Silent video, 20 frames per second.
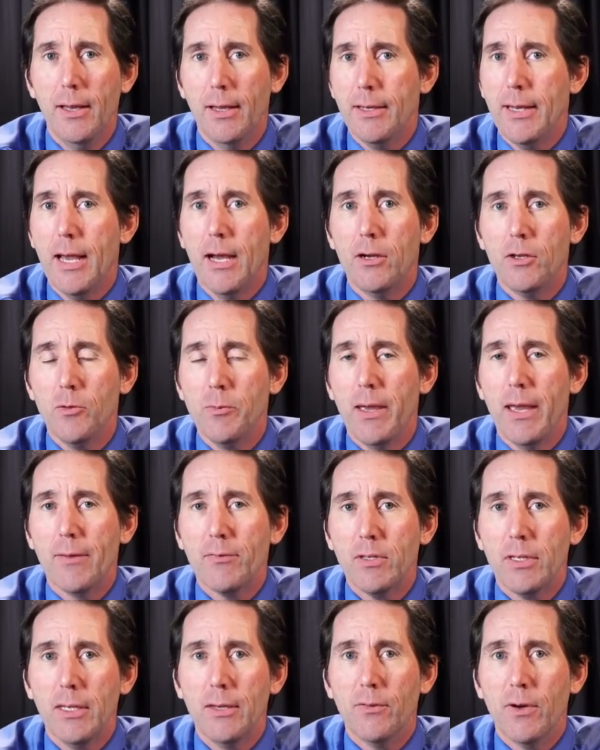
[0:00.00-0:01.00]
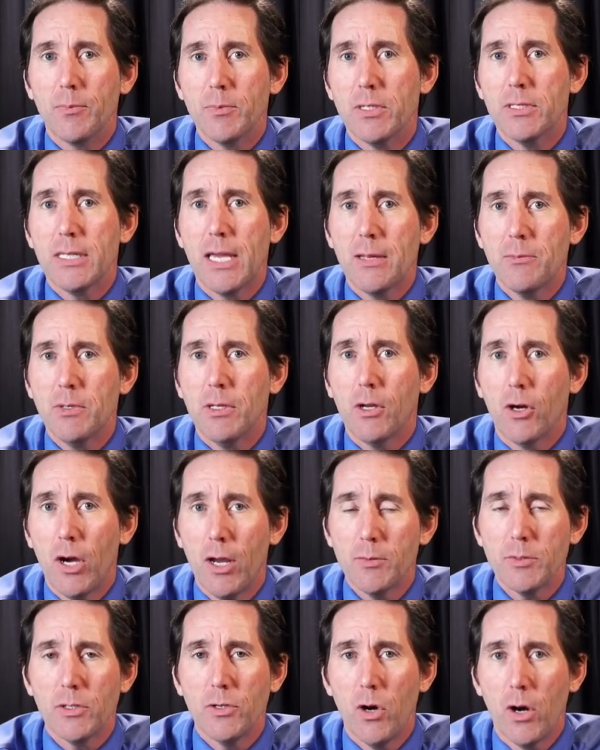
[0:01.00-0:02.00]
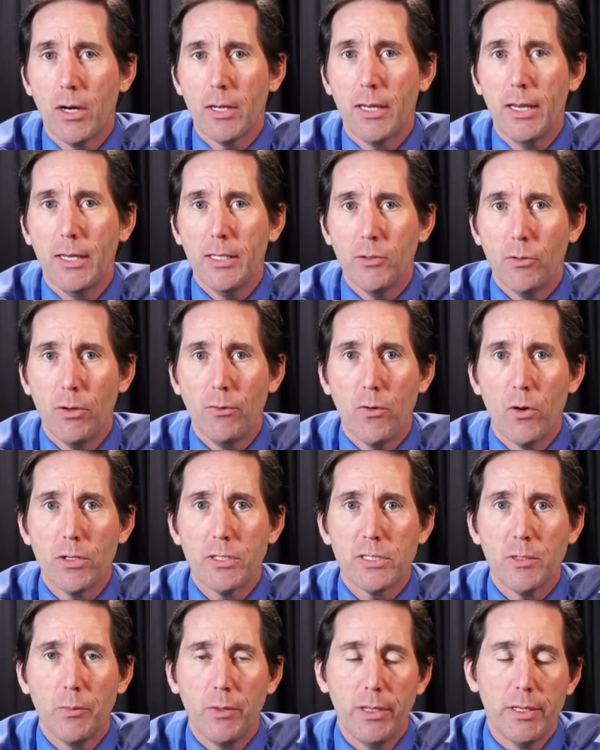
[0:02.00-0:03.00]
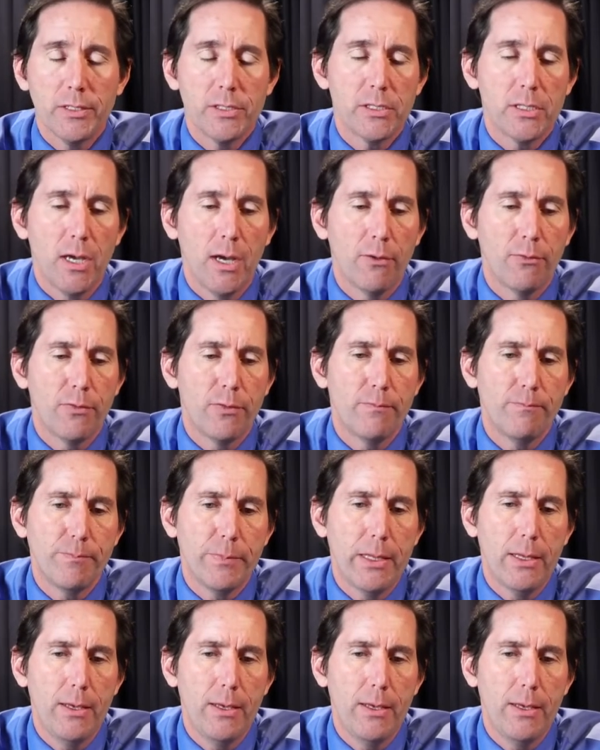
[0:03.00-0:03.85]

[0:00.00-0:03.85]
and now you may have to give up to 10 milligrams of Narcan to reverse some of this stuff.